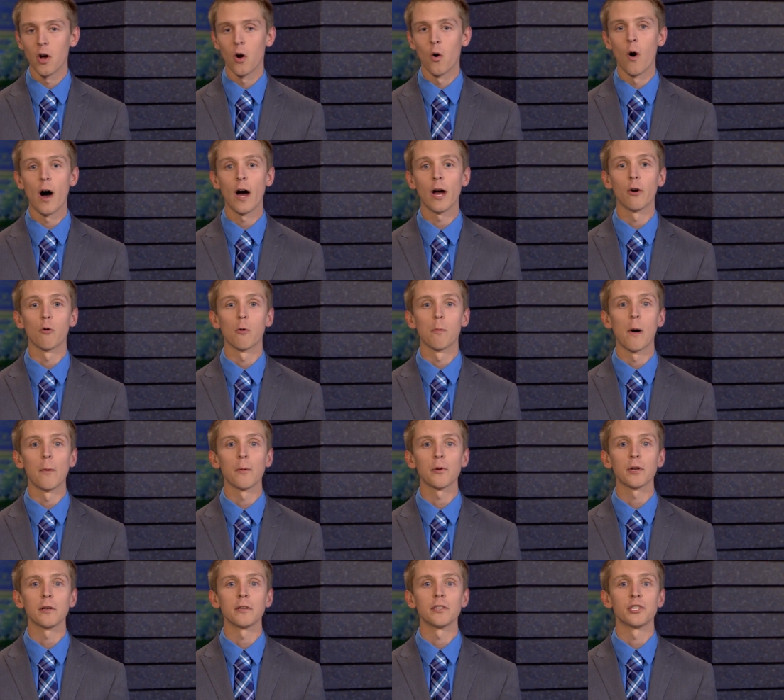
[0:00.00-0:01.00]
Ohio
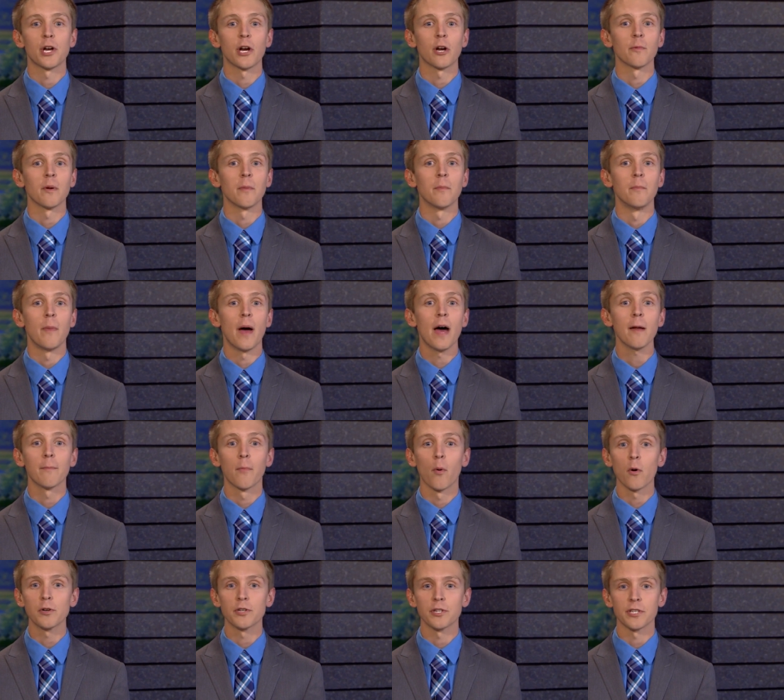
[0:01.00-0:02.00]
Republican Chairman Matt
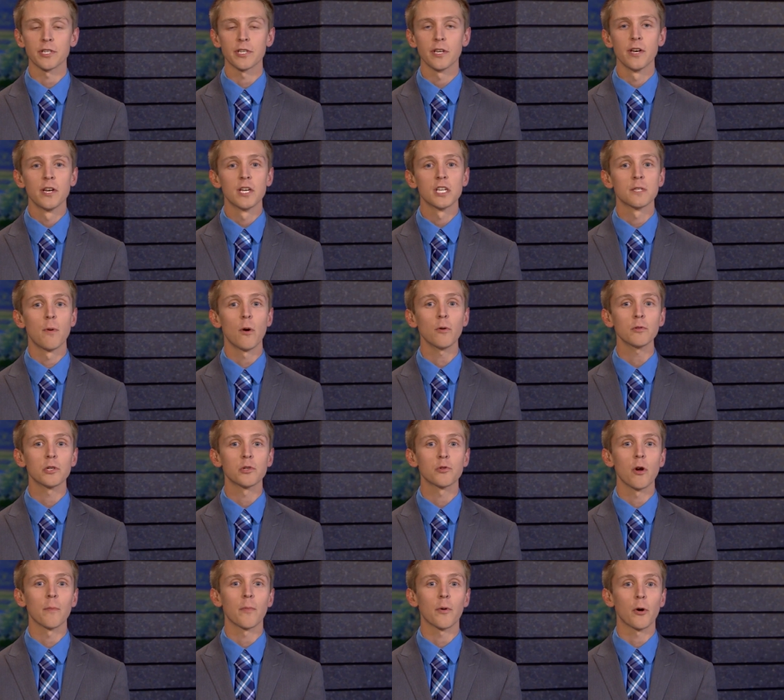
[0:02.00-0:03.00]
Borges spoke to
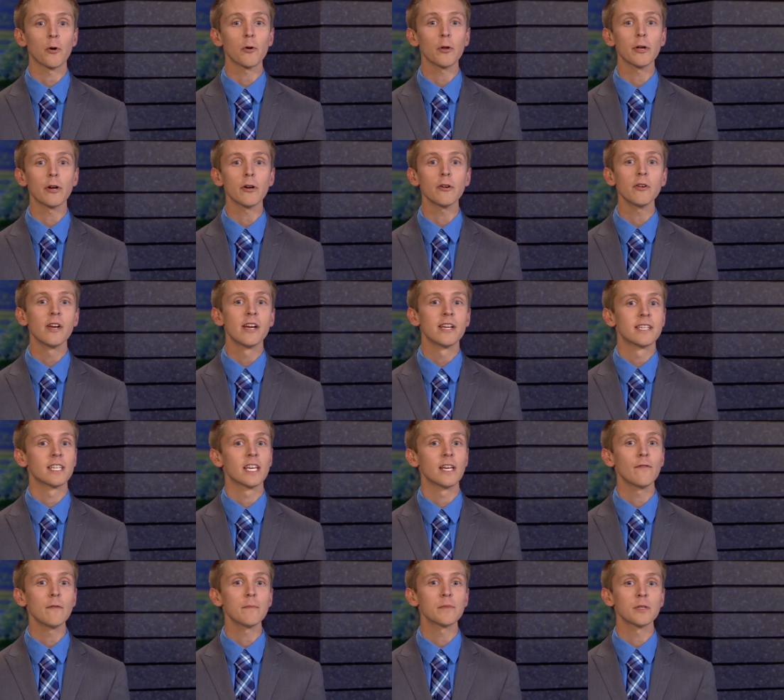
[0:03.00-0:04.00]
Trump earlier to
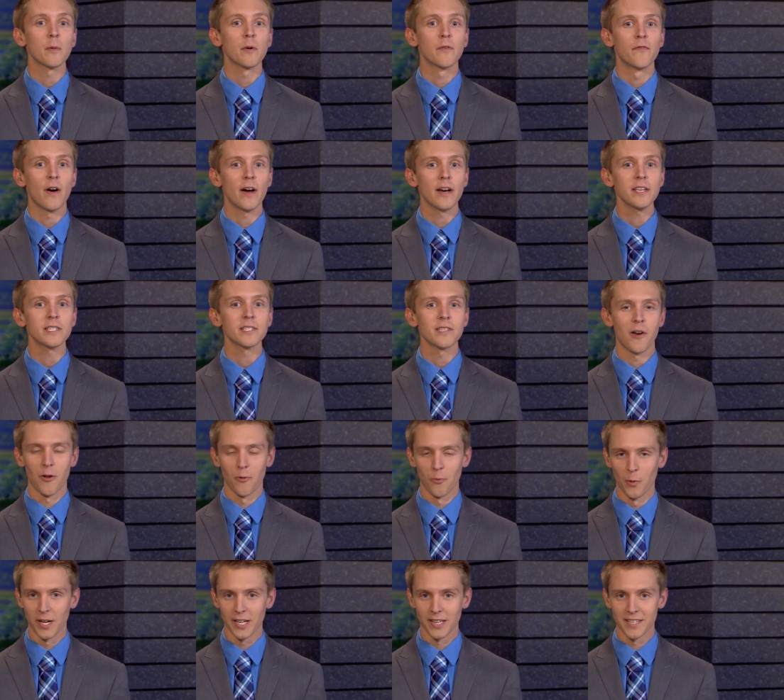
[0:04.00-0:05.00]
give him some advice
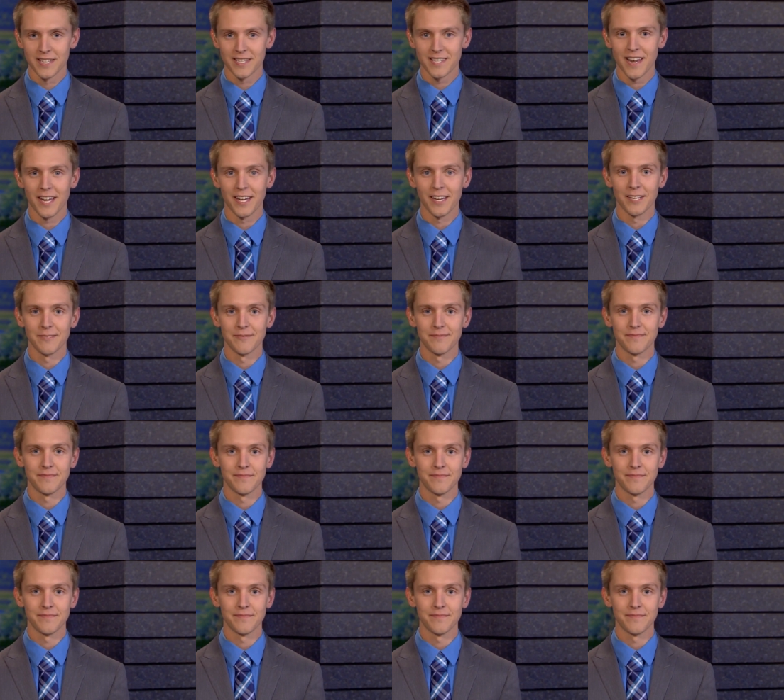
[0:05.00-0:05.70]
on winning the state.